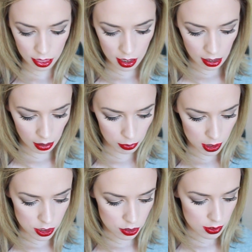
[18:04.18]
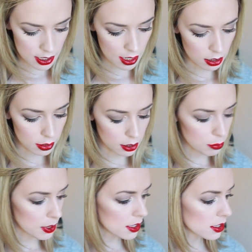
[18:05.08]
think I want to do is add a
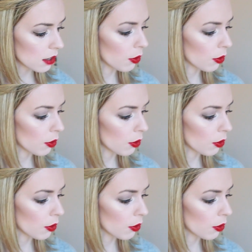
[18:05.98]
little bit